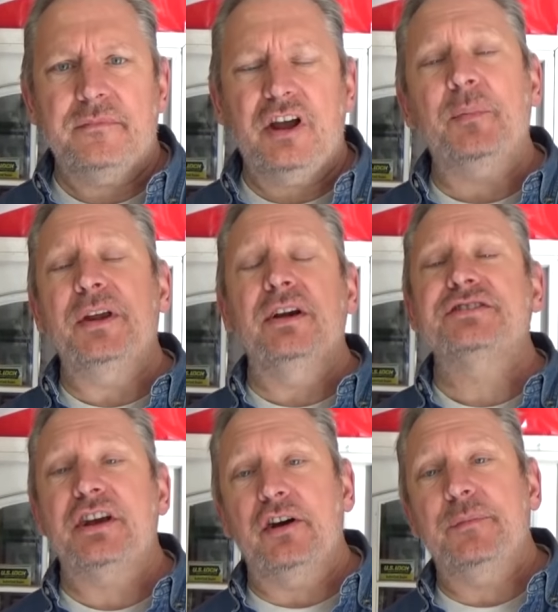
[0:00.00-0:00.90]
A couple
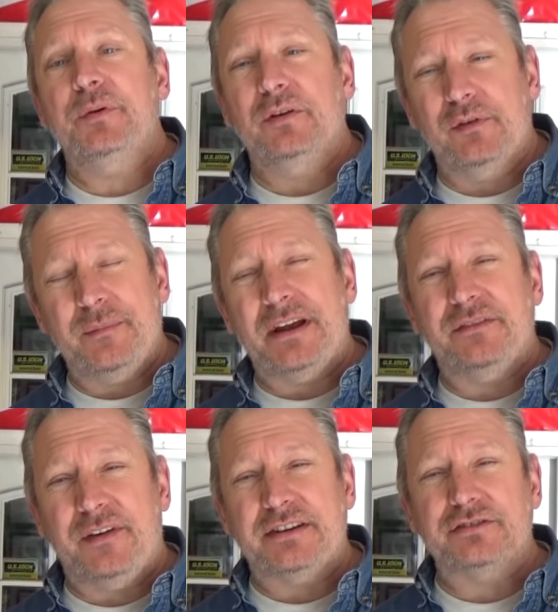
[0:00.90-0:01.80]
years ago, he put a
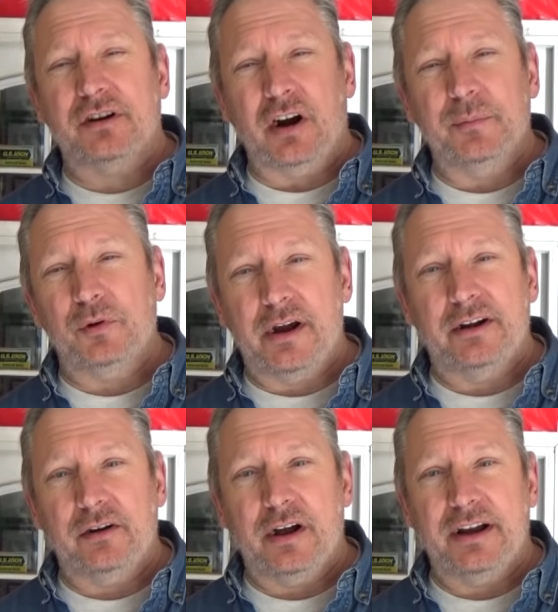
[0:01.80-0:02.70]
remanufactured
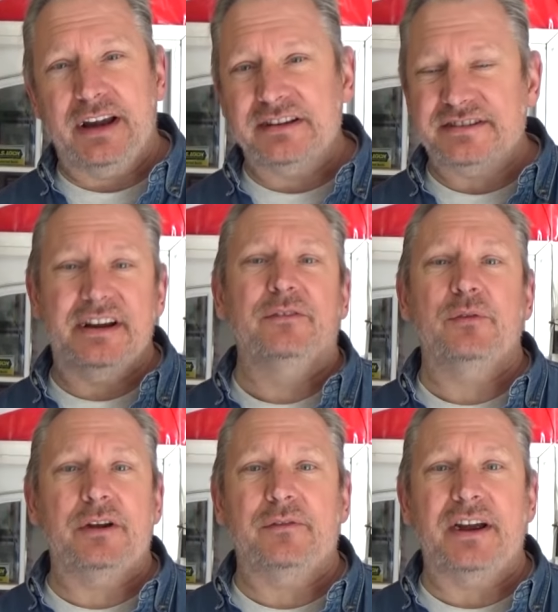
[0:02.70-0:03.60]
carburetor on it, and it's never
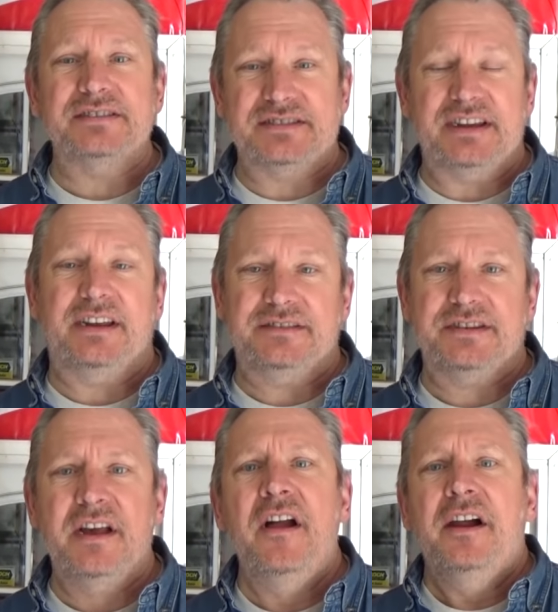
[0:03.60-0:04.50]
run right since.